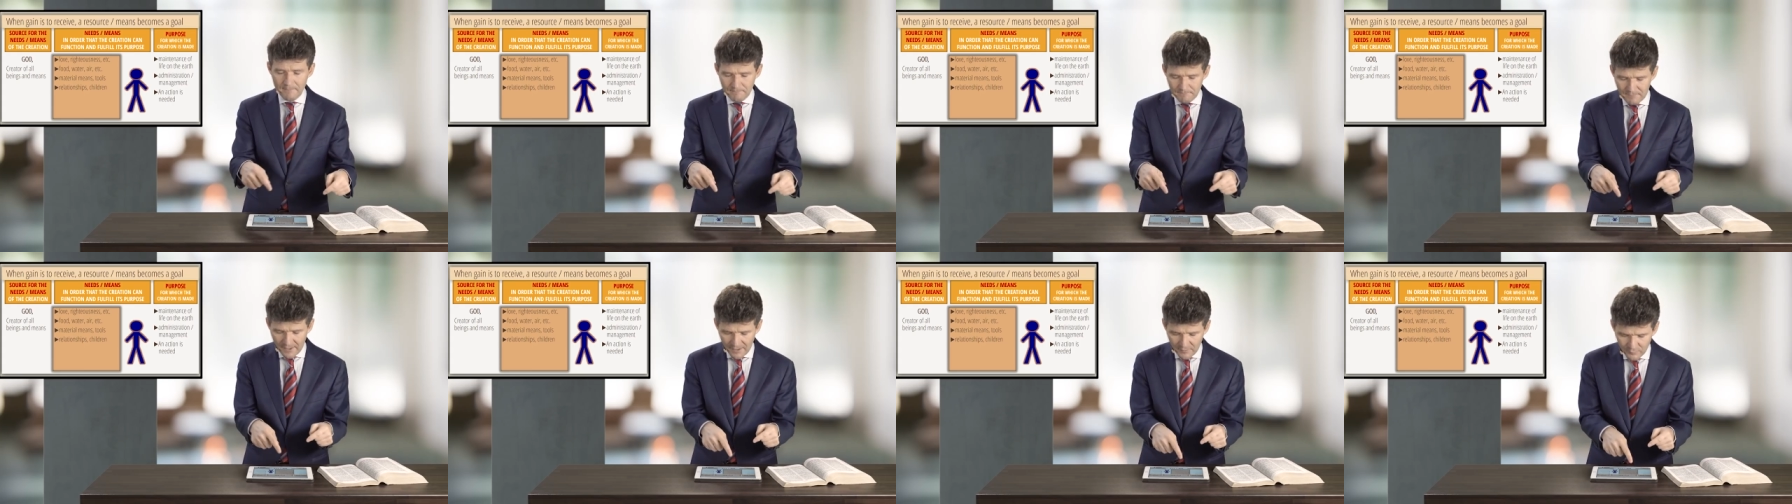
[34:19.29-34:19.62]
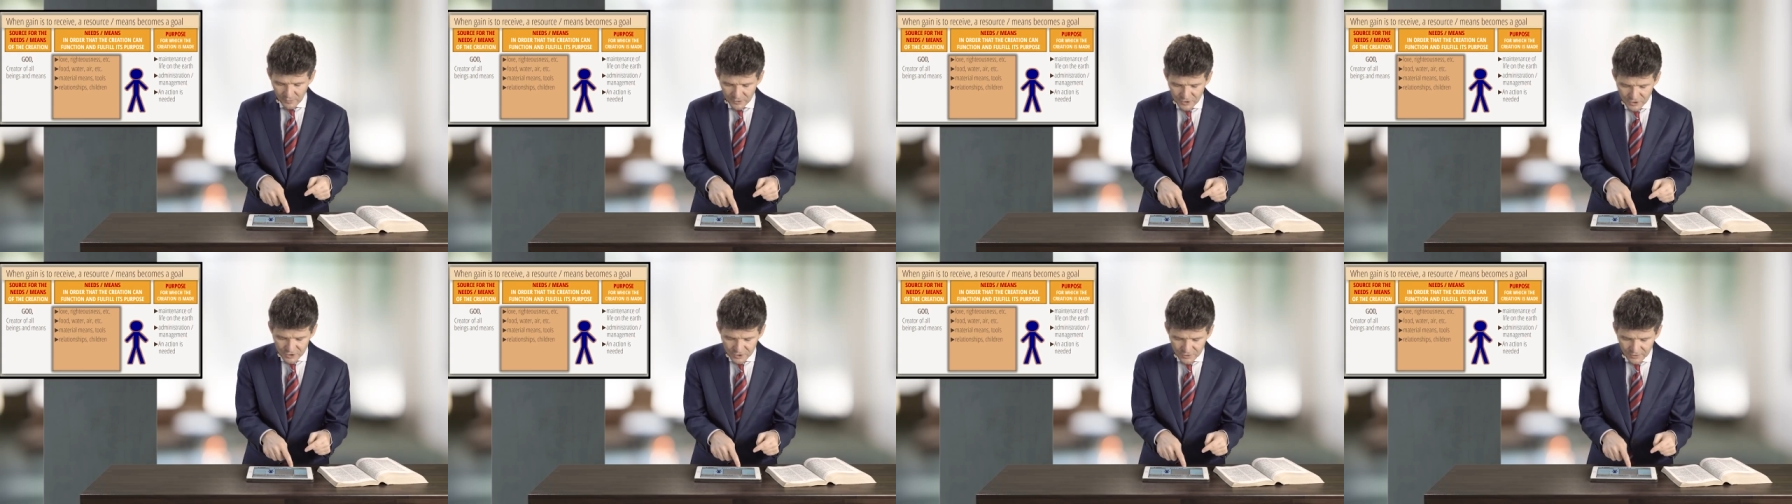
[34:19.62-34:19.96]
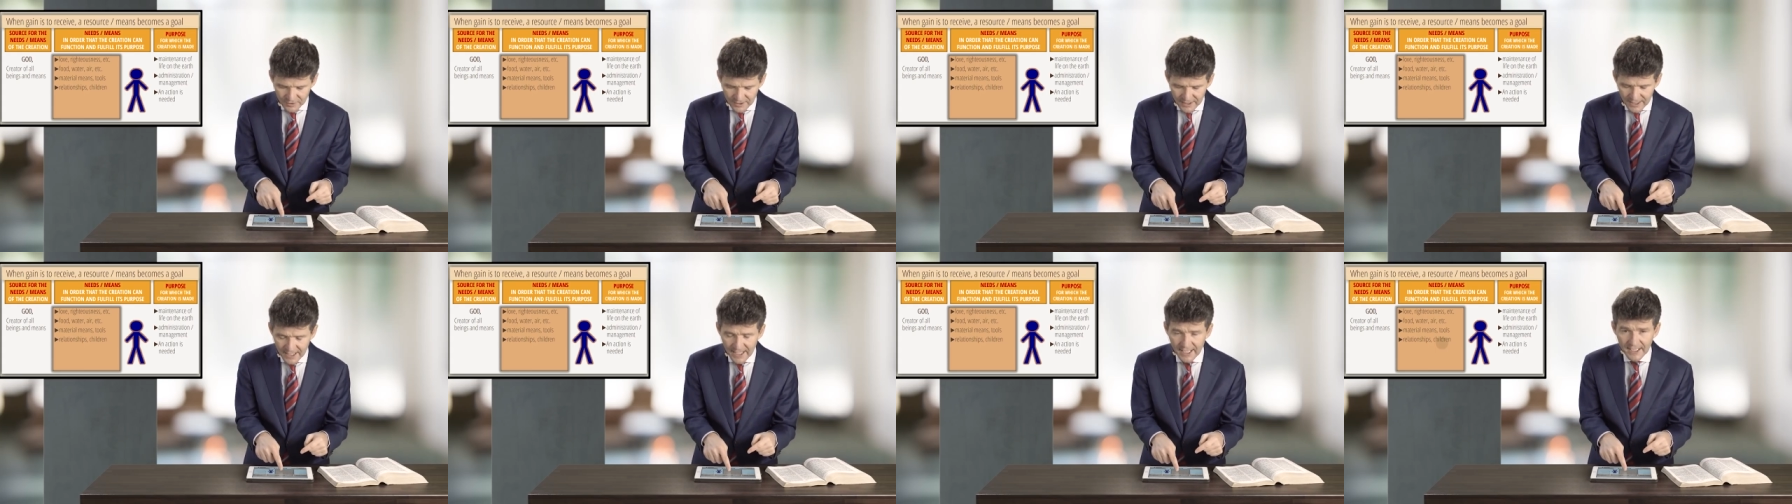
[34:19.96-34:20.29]
by which
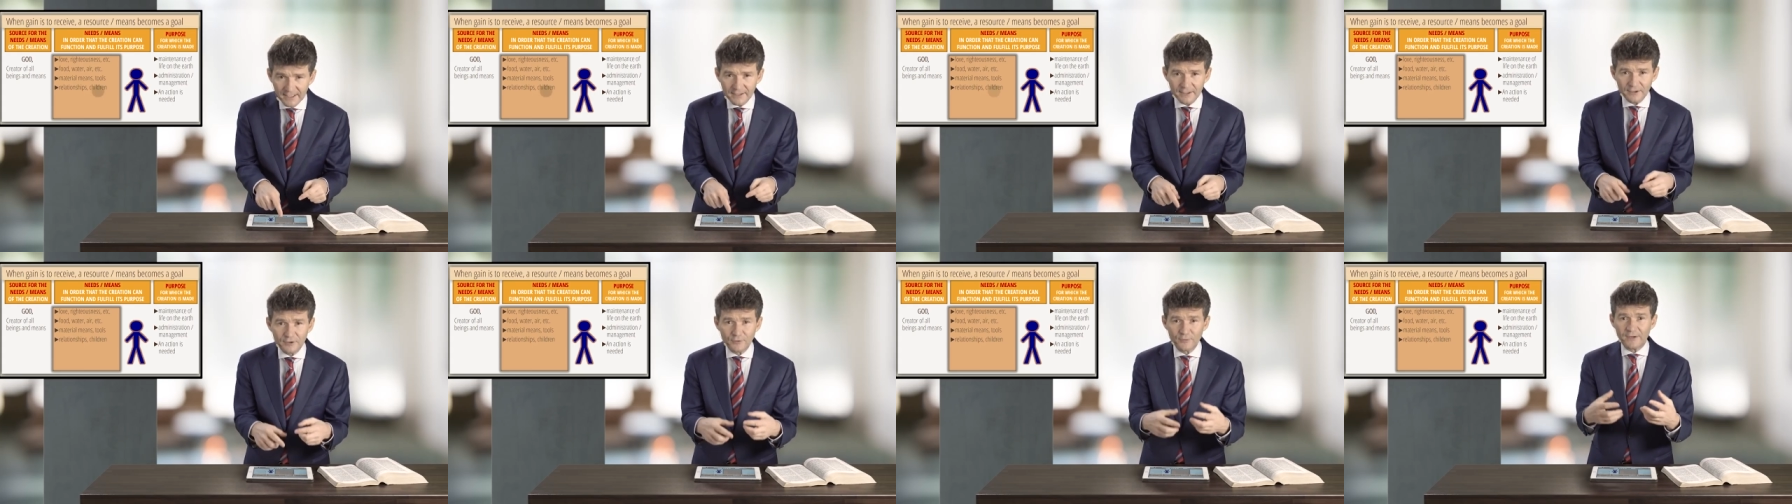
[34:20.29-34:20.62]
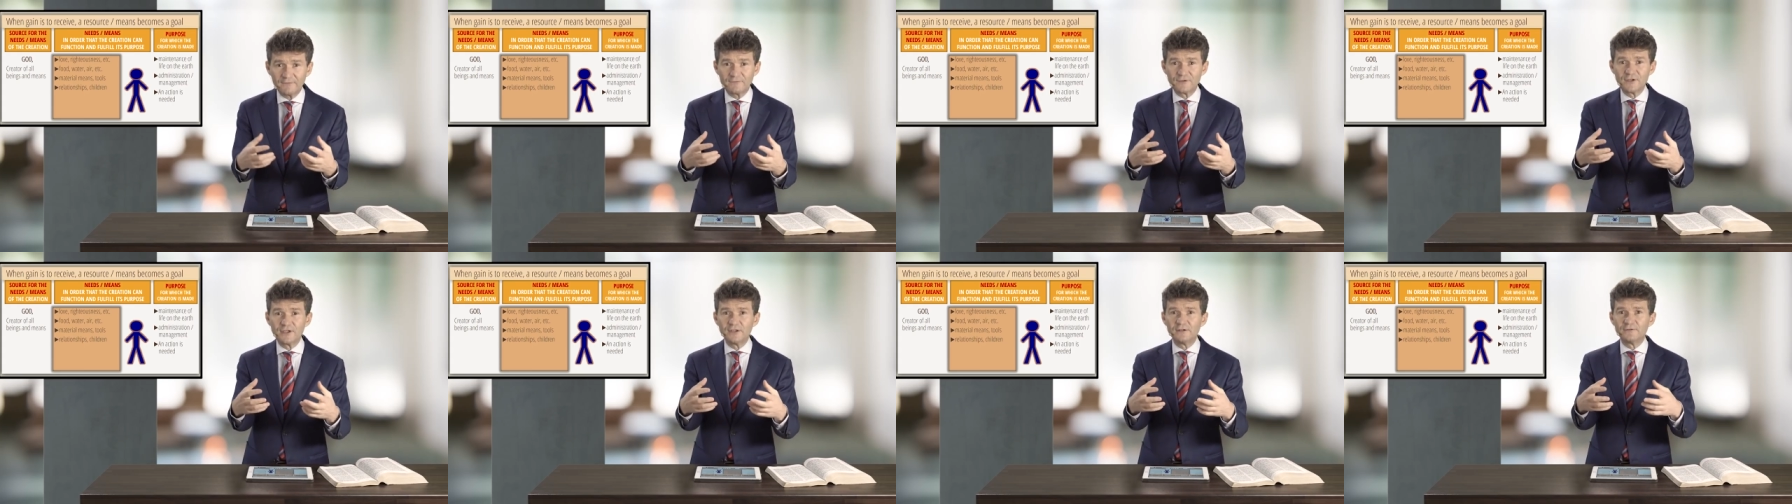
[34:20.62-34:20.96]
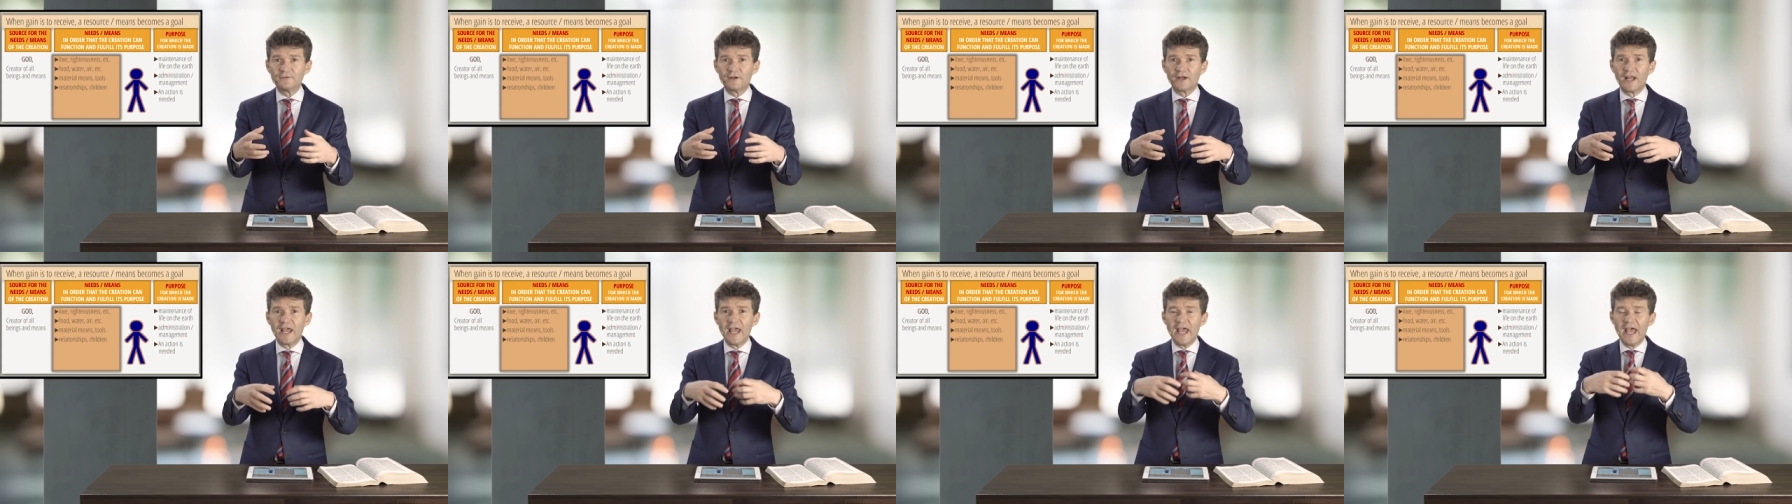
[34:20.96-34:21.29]
together to have
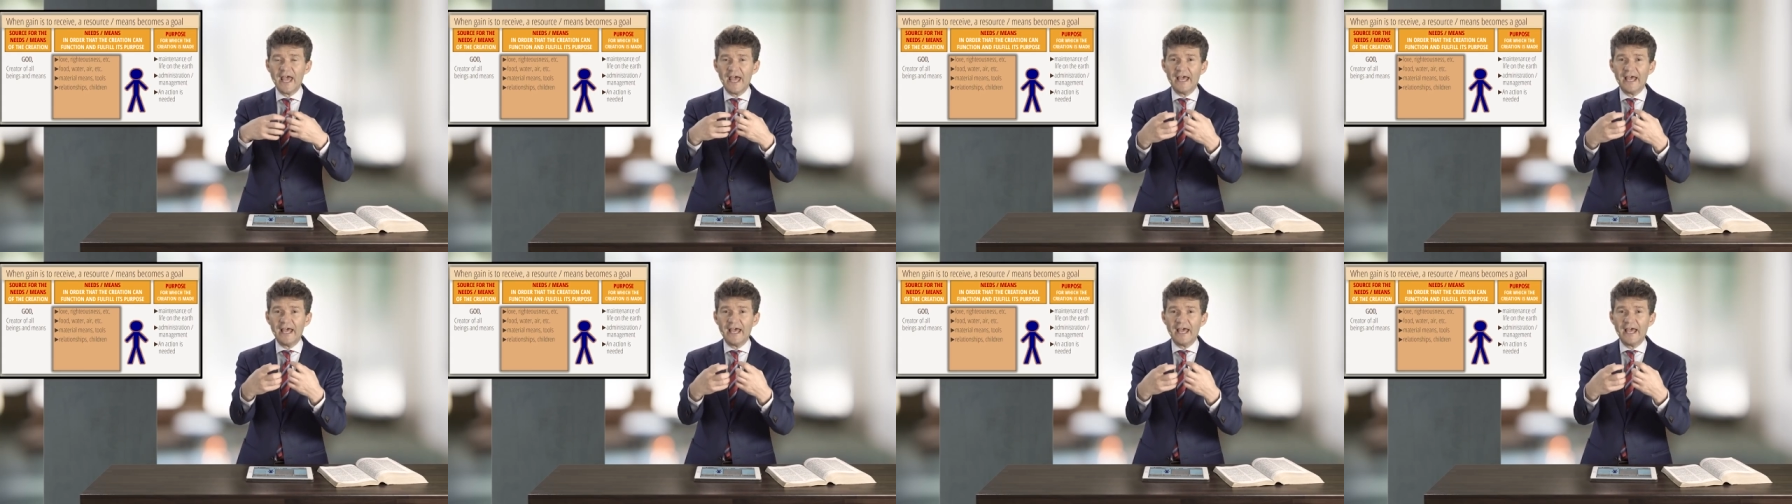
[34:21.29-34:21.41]
children.